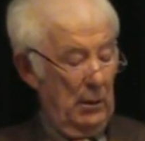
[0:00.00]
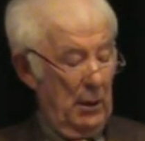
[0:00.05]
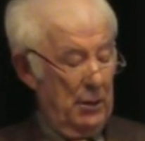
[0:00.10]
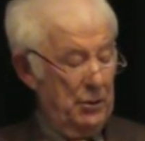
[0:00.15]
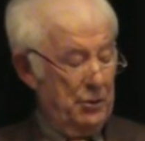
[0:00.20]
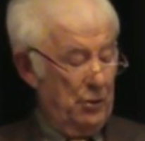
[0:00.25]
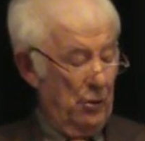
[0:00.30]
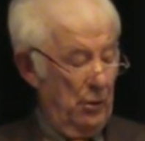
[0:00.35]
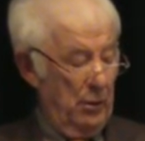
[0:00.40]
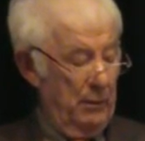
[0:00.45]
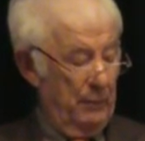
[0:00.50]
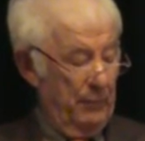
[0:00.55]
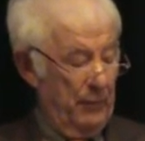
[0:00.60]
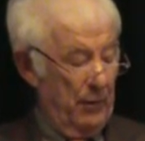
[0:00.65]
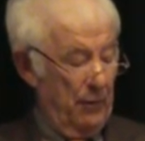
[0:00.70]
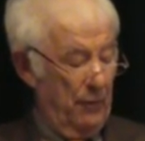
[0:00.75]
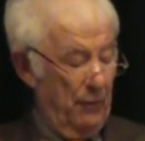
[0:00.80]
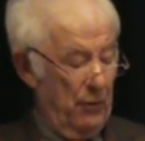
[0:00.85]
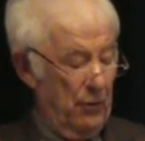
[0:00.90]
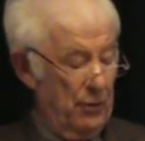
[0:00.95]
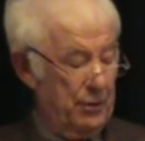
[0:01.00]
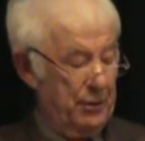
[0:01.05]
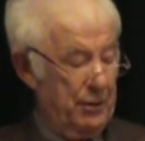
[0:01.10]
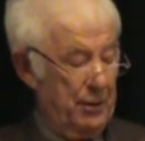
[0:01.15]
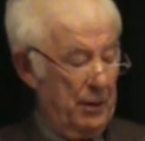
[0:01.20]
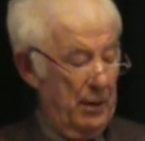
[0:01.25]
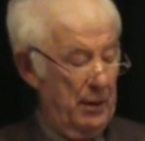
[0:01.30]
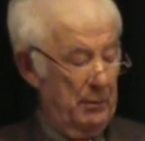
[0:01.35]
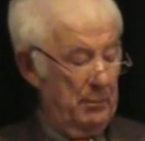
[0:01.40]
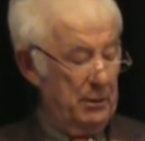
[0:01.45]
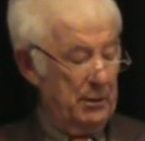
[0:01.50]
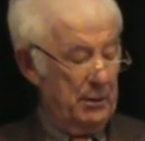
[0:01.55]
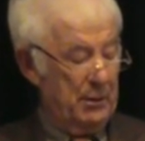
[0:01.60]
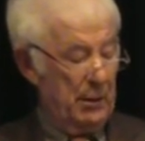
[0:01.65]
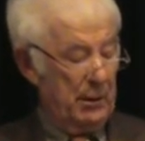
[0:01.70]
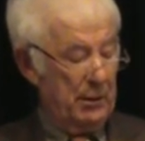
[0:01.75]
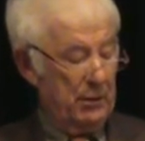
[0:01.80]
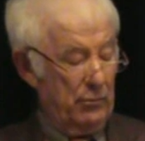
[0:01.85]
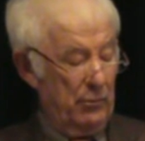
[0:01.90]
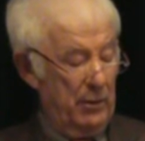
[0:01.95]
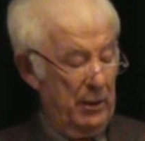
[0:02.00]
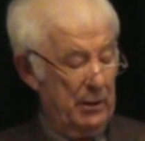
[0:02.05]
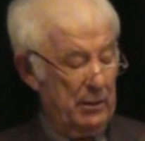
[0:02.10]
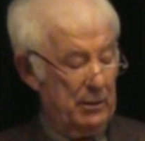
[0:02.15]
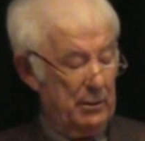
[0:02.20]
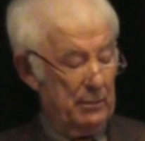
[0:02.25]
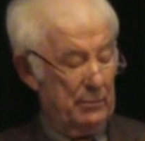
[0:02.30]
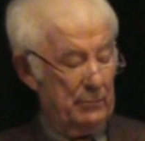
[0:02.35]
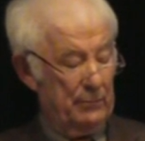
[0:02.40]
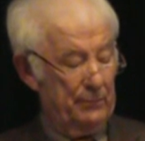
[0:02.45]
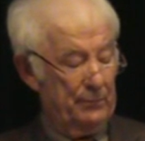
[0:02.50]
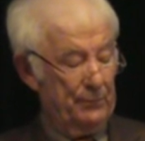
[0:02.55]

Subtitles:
I saw him for the first time in 6 weeks,